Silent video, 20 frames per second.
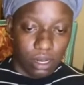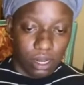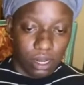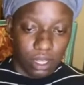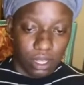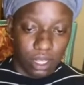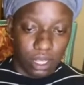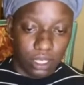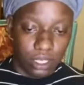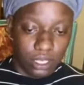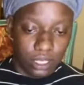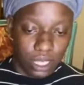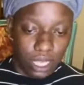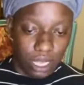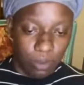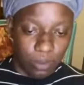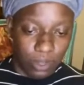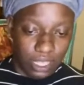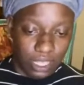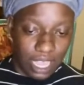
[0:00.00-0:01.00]
Let's see
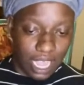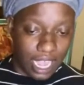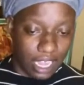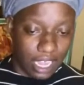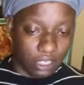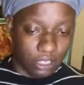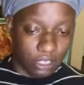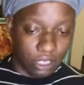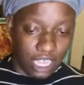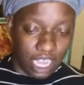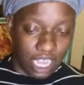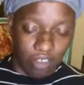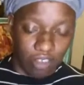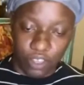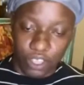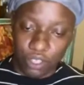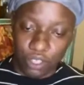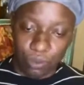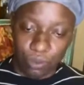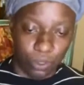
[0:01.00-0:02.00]
what the angels got for
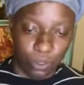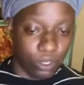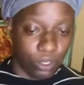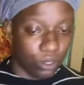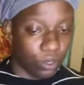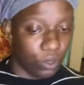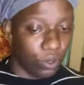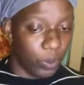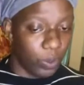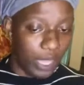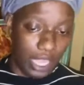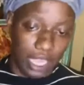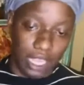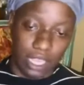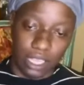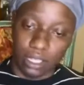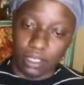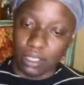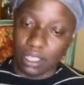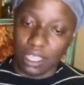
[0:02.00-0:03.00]
you real quick.